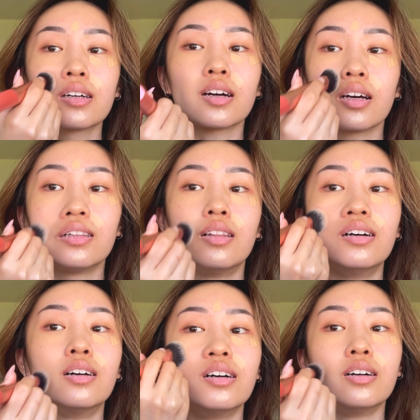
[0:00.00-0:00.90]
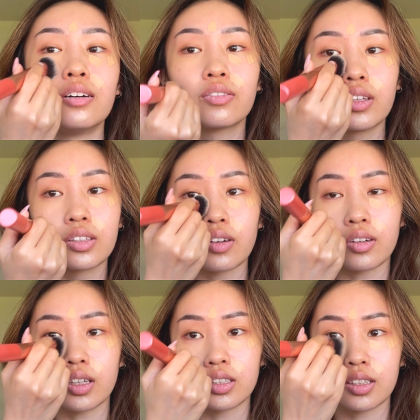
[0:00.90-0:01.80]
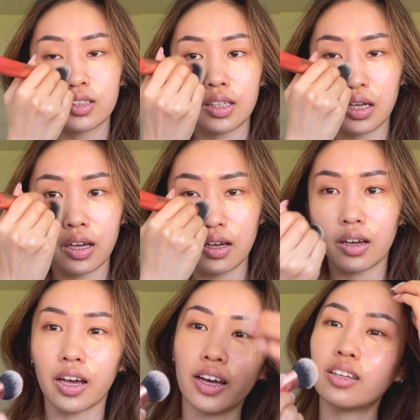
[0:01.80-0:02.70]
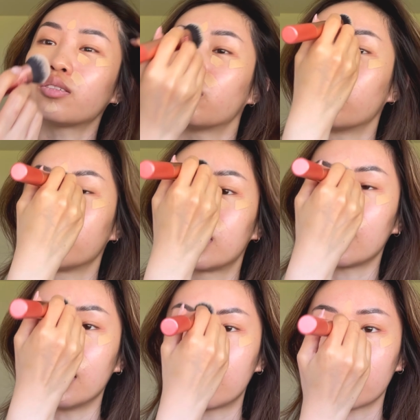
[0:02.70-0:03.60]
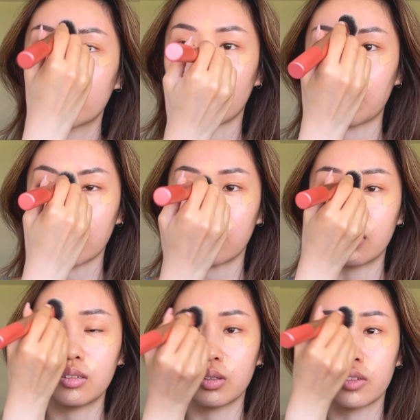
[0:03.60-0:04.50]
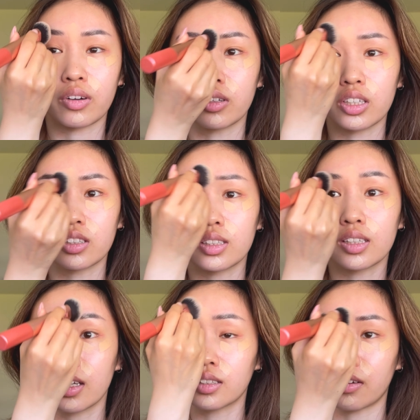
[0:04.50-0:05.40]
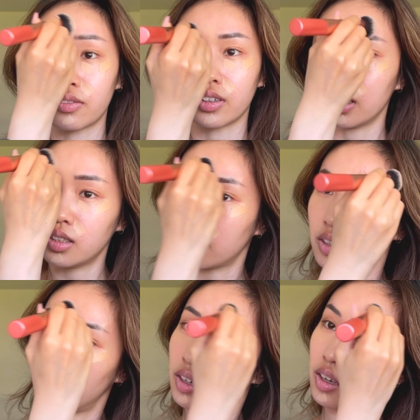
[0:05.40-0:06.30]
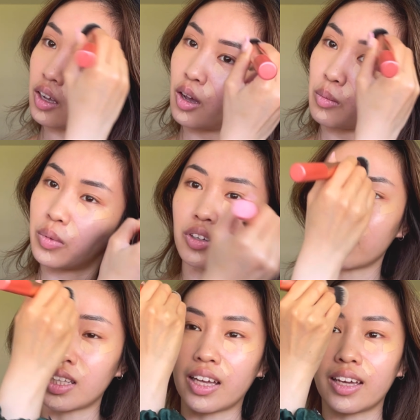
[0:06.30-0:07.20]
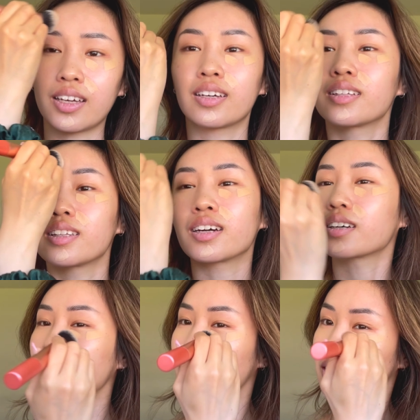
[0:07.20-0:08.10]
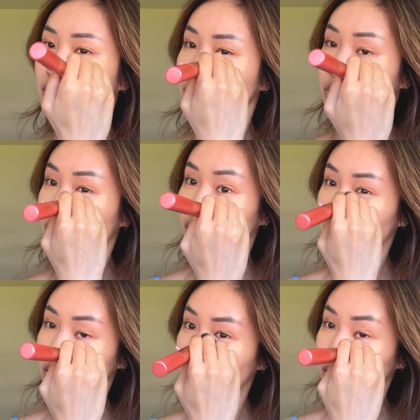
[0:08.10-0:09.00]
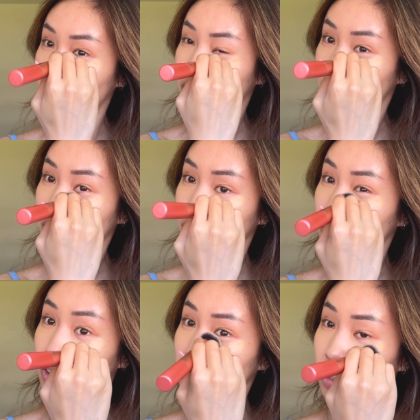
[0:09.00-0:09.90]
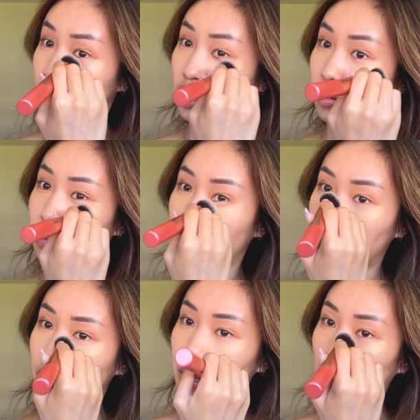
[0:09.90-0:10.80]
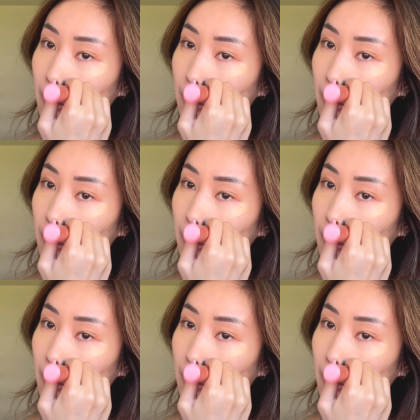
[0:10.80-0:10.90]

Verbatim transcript: I love this foundation stick. I kind of was a little skeptical with foundation sticks at first because like they, they seem kind of unsanitary, right? But